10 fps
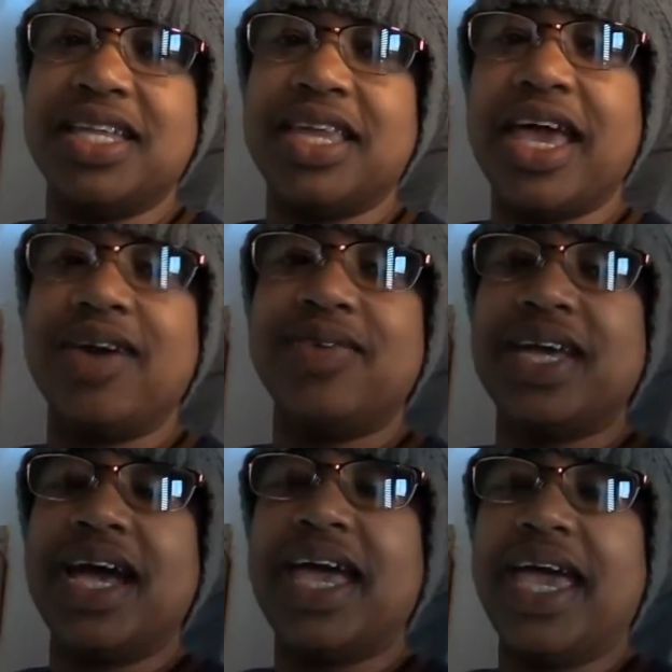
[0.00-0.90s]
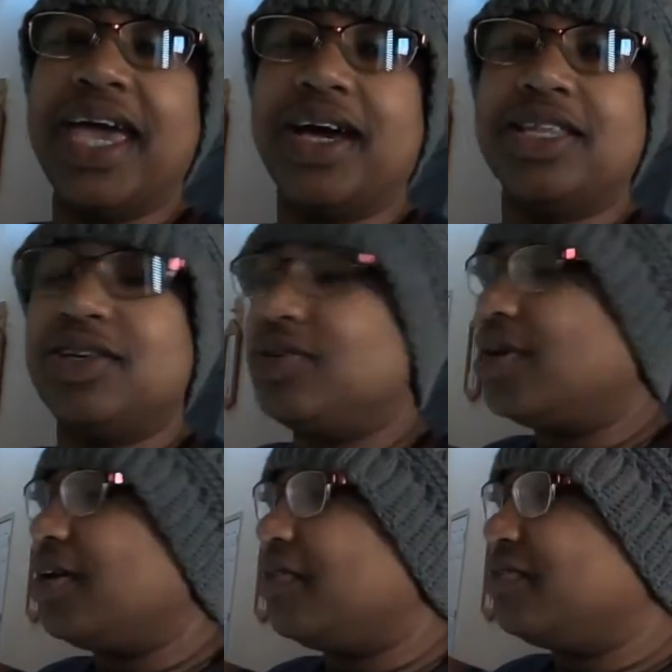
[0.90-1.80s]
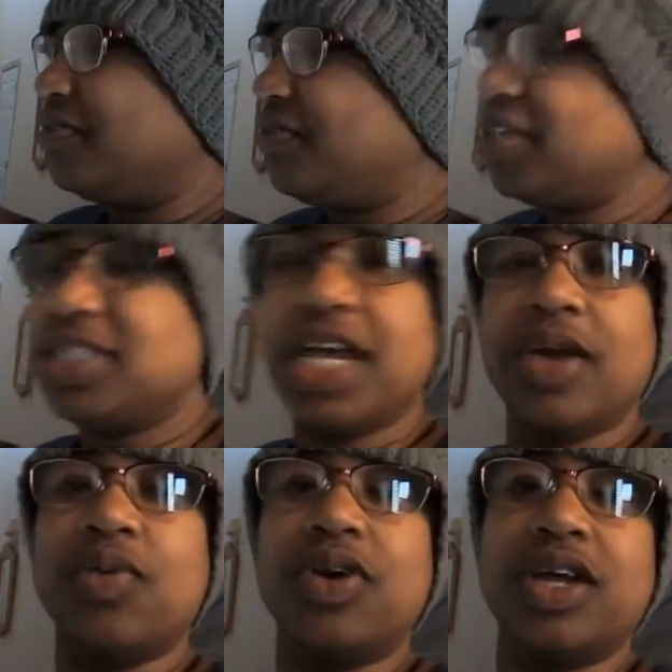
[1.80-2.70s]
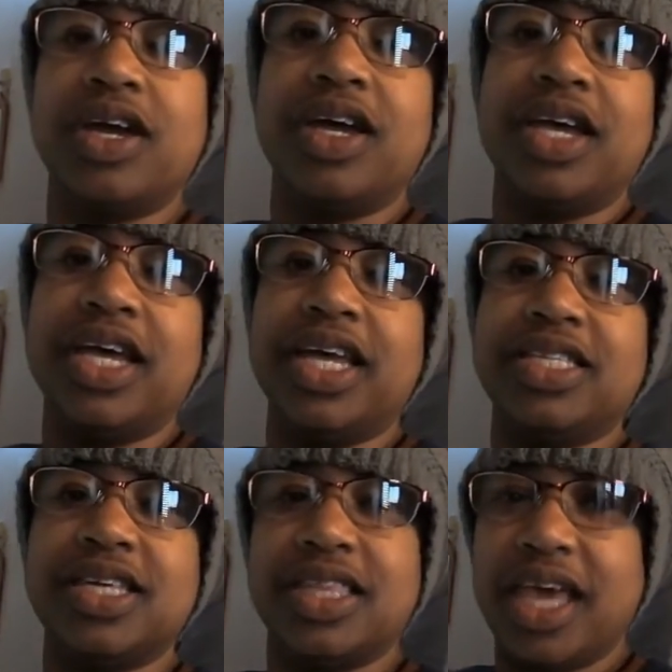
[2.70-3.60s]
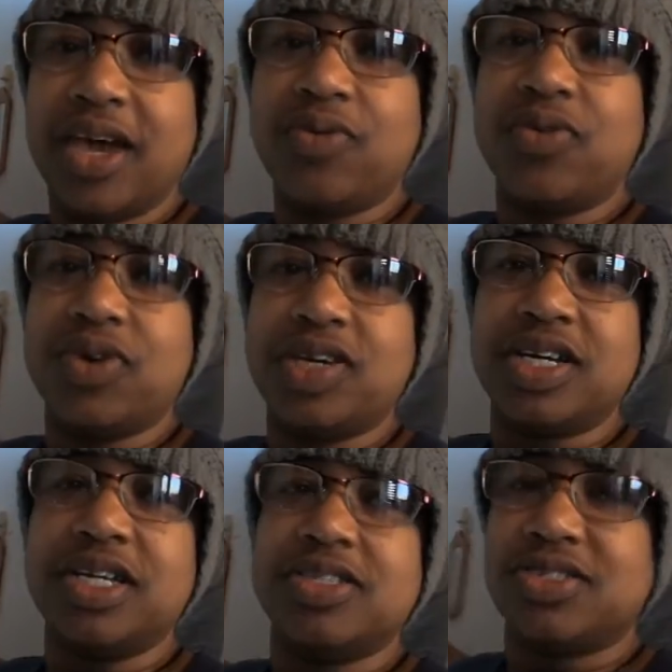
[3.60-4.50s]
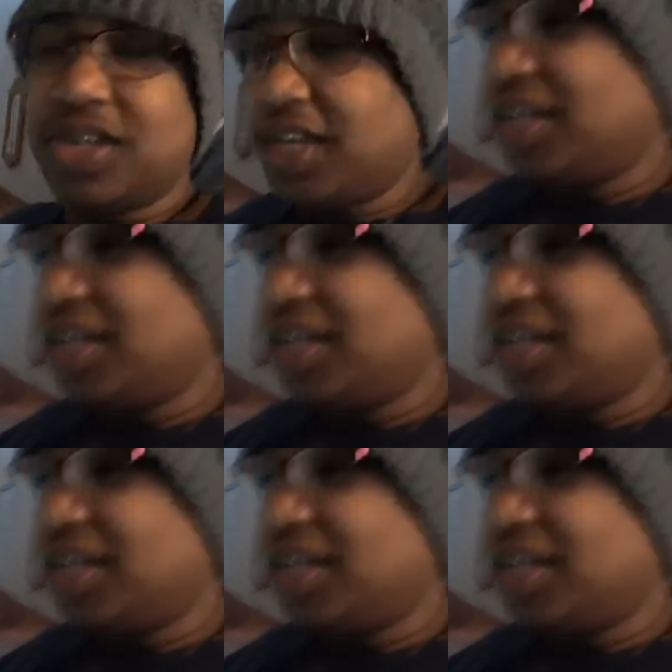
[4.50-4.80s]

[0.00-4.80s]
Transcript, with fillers: Now we got to add a little of the fish tank water into their water so